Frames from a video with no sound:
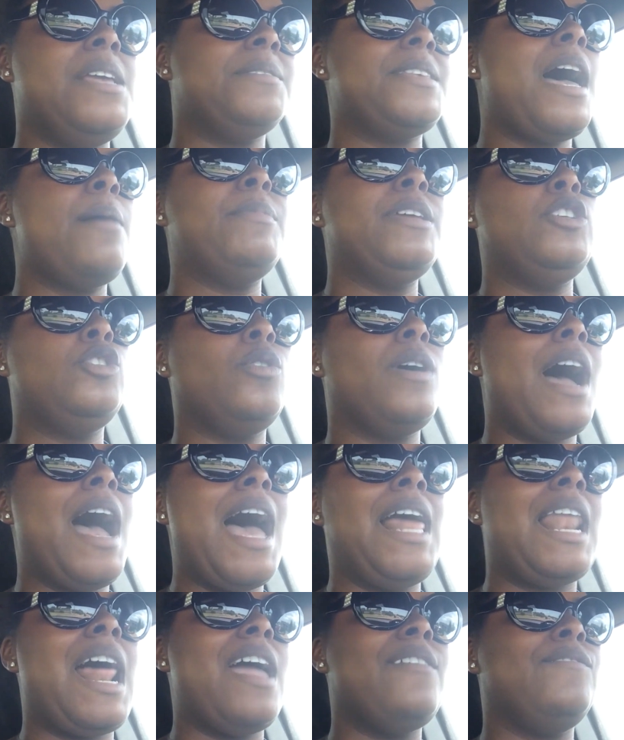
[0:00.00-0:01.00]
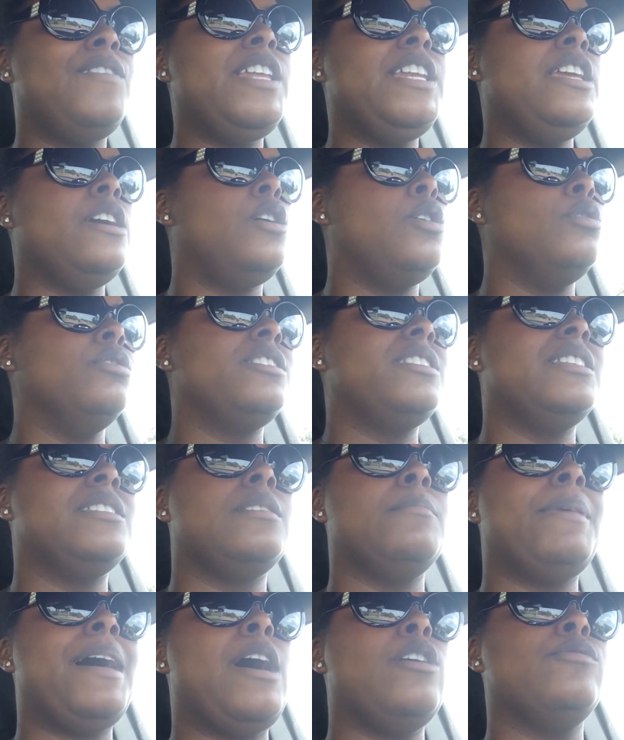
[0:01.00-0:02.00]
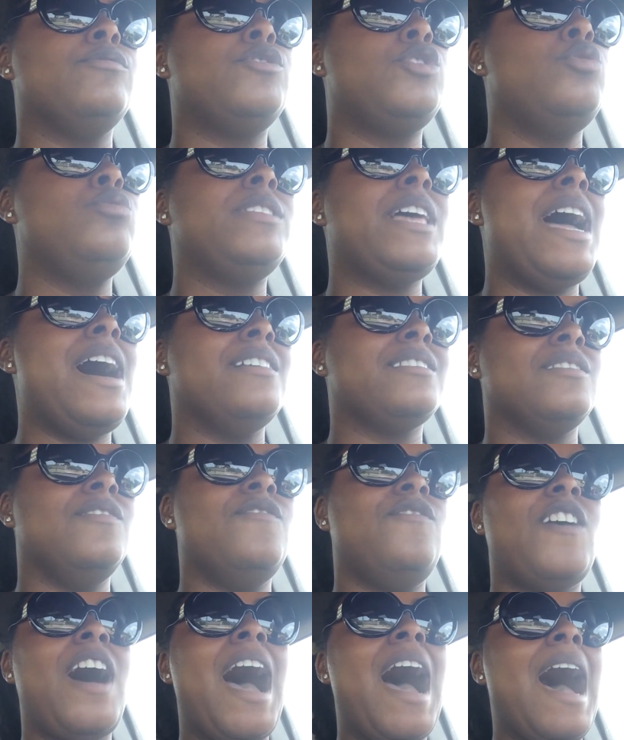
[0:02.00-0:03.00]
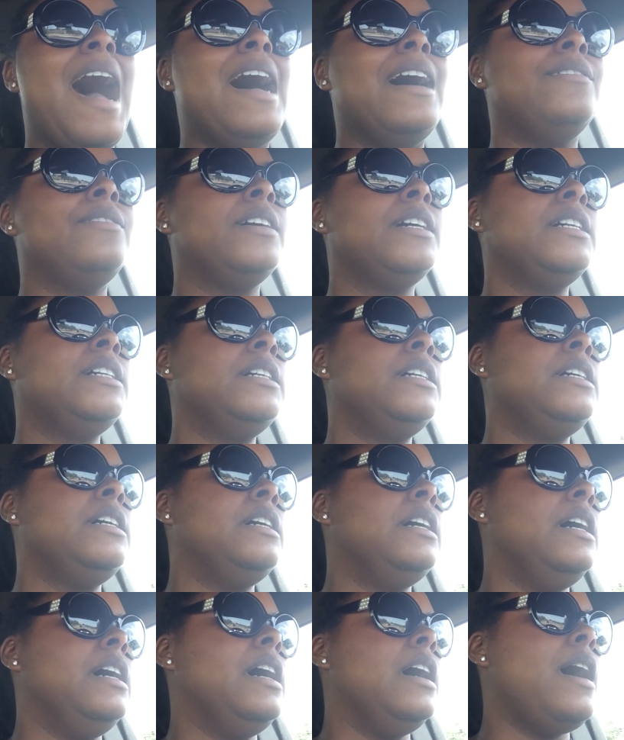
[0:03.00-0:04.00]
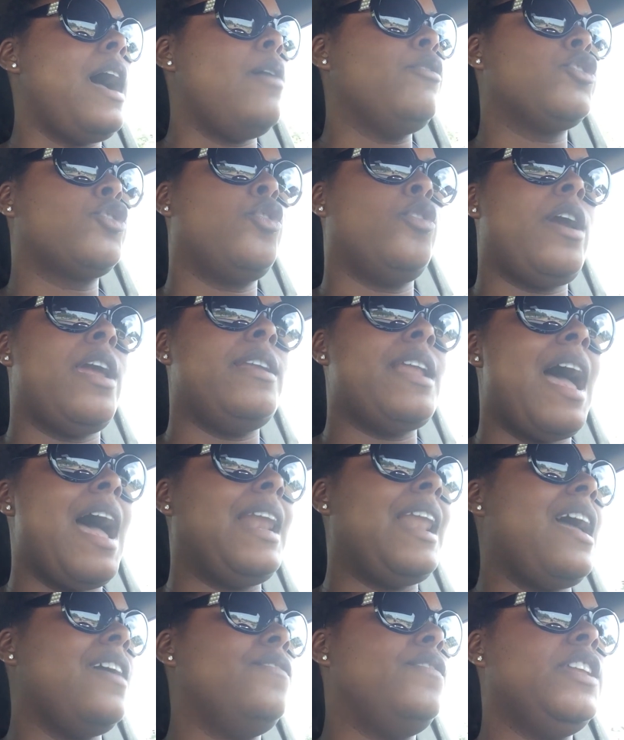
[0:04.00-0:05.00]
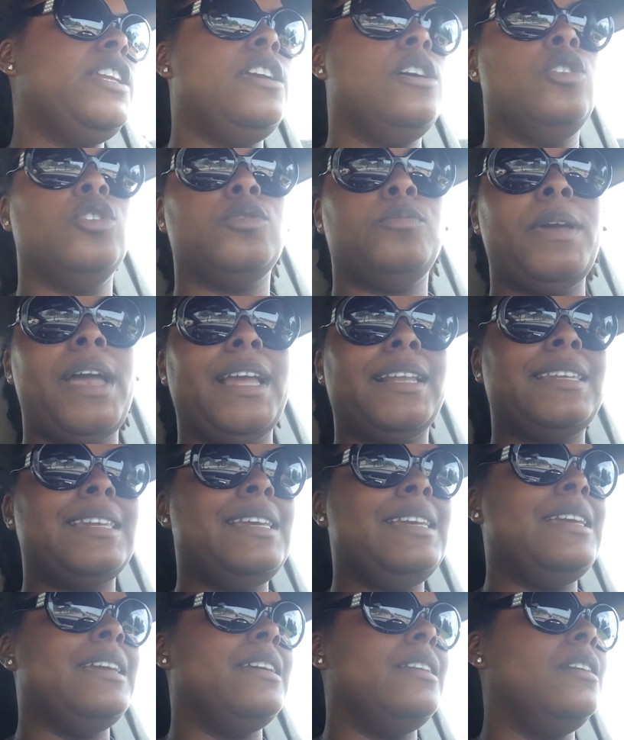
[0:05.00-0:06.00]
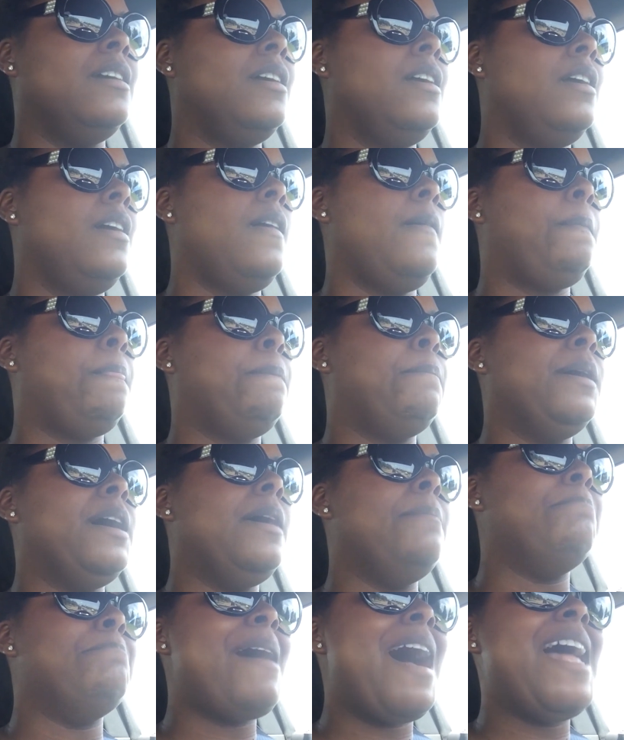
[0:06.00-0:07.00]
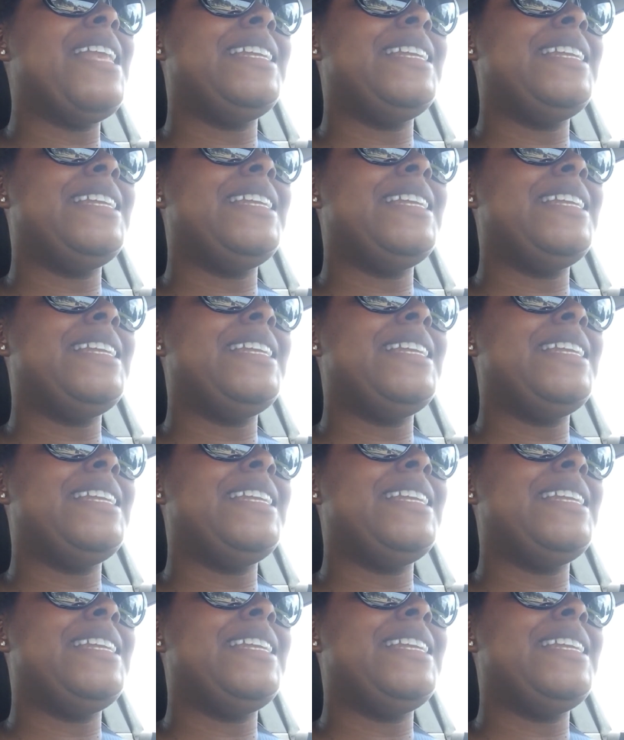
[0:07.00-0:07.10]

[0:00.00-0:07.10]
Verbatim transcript: games. I've been doing highlight videos since about 2005. Uh, I was creating highlight videos back then, but